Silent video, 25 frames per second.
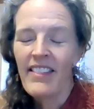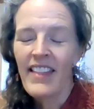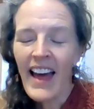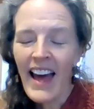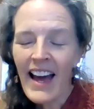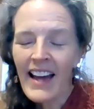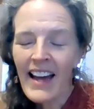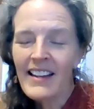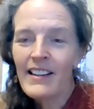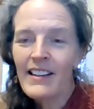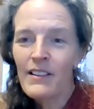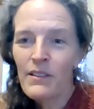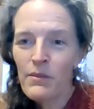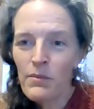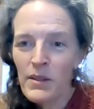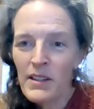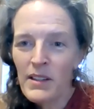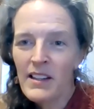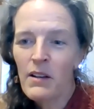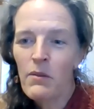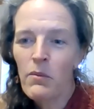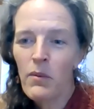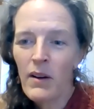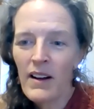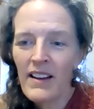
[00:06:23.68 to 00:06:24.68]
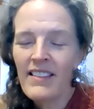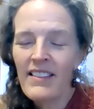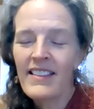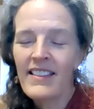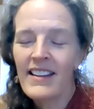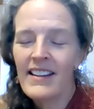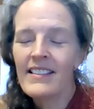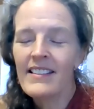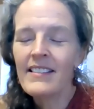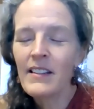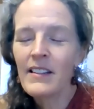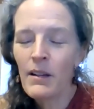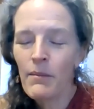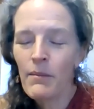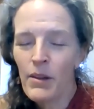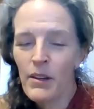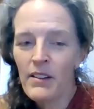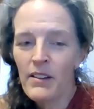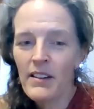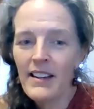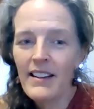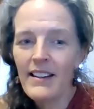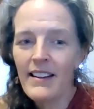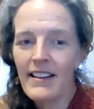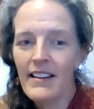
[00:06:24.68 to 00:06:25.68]
That is really what these
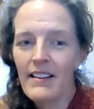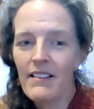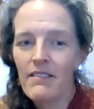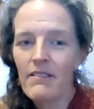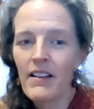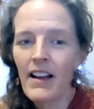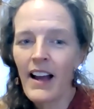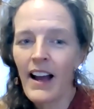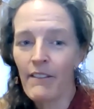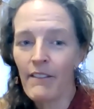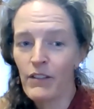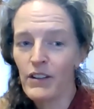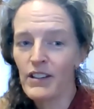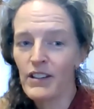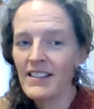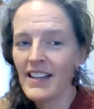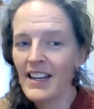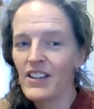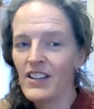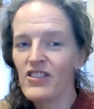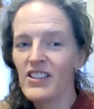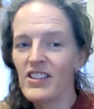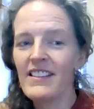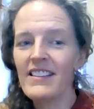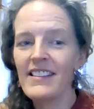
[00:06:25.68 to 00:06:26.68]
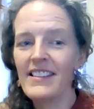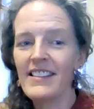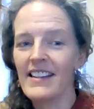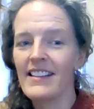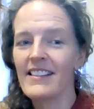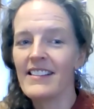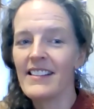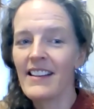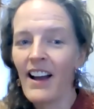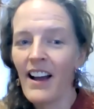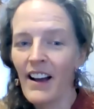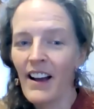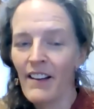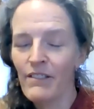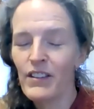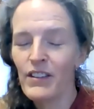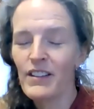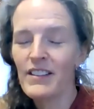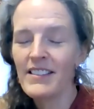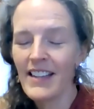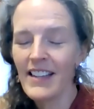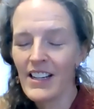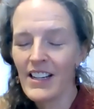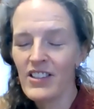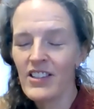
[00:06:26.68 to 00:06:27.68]
community conversations, these
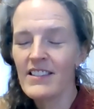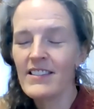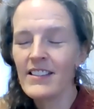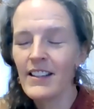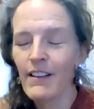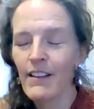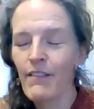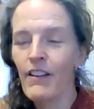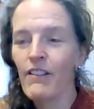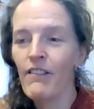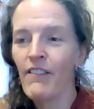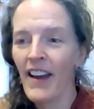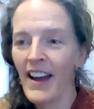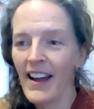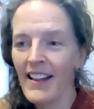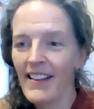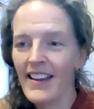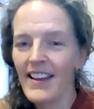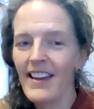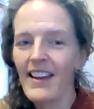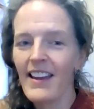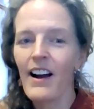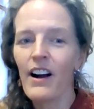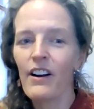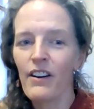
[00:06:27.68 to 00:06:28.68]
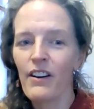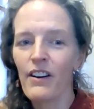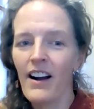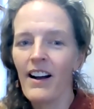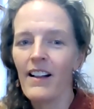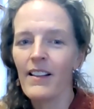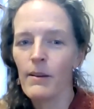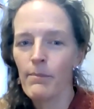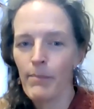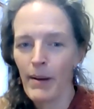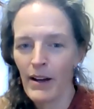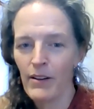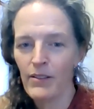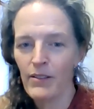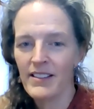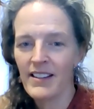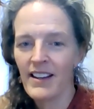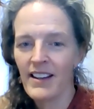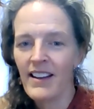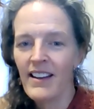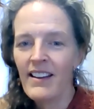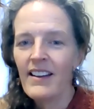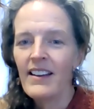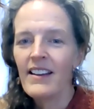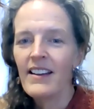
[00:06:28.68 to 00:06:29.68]
conversations of the Valley are all about.